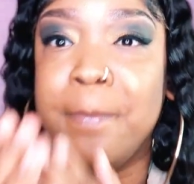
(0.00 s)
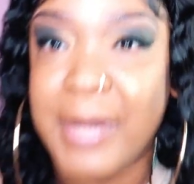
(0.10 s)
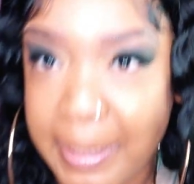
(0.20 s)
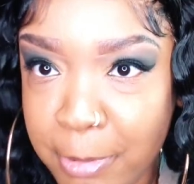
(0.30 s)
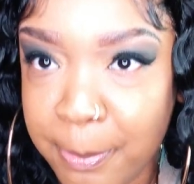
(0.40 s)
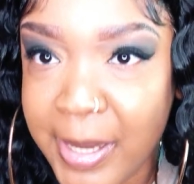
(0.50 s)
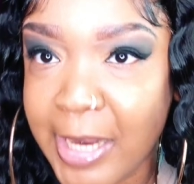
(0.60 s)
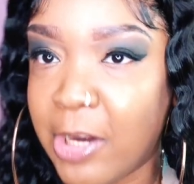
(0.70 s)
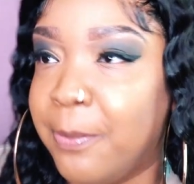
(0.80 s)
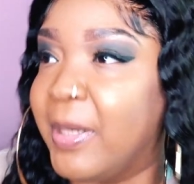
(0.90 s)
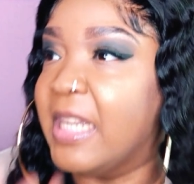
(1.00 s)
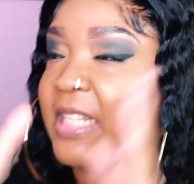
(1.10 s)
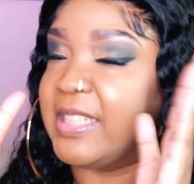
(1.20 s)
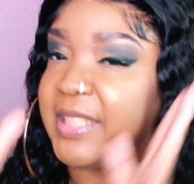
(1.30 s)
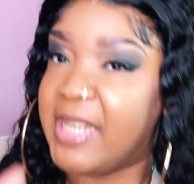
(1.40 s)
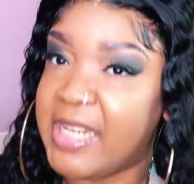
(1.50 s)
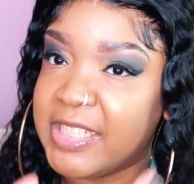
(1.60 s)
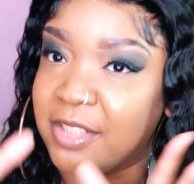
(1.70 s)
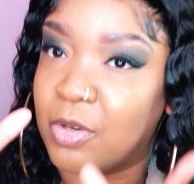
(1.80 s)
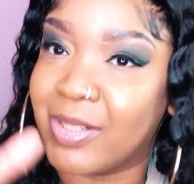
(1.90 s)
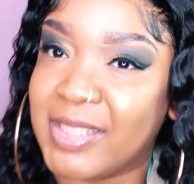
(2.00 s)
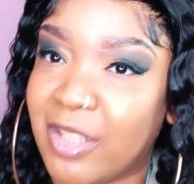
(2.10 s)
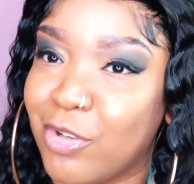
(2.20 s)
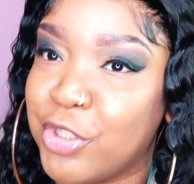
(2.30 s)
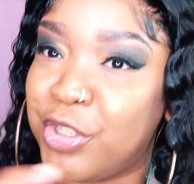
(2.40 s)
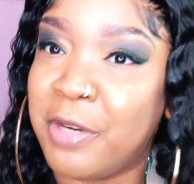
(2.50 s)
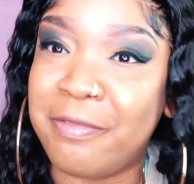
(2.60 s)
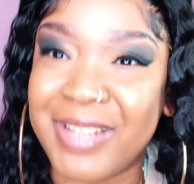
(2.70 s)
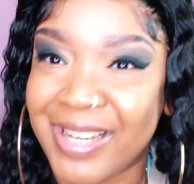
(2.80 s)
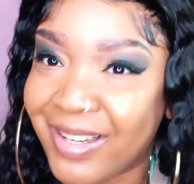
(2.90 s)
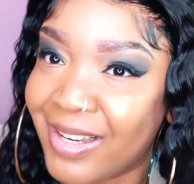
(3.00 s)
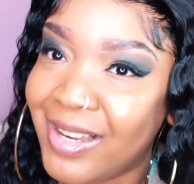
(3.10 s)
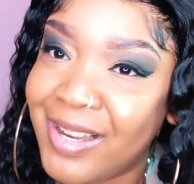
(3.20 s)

be prepared because things are going to start shifting